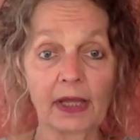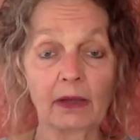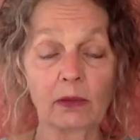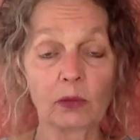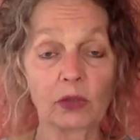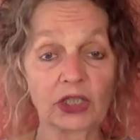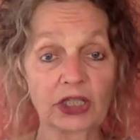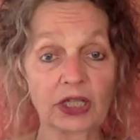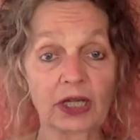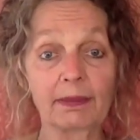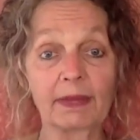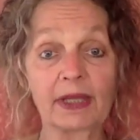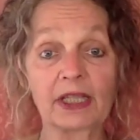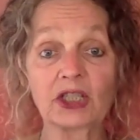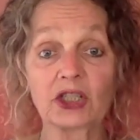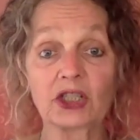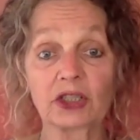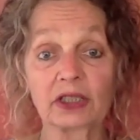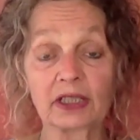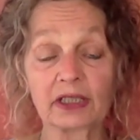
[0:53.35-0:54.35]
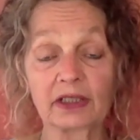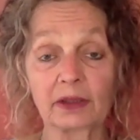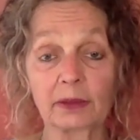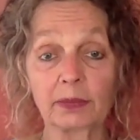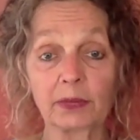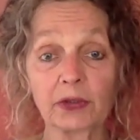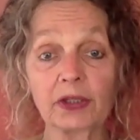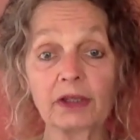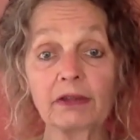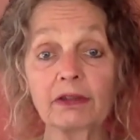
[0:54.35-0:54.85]
which I mentioned in the
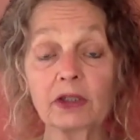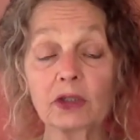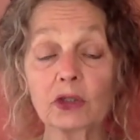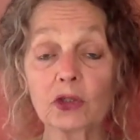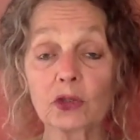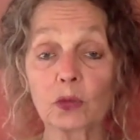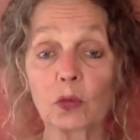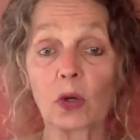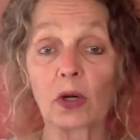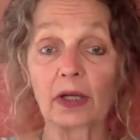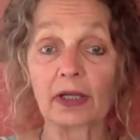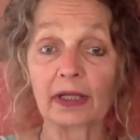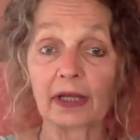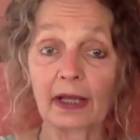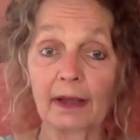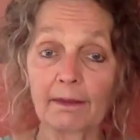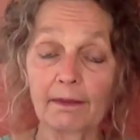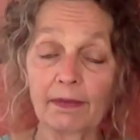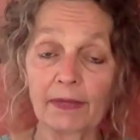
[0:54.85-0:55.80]
previous one,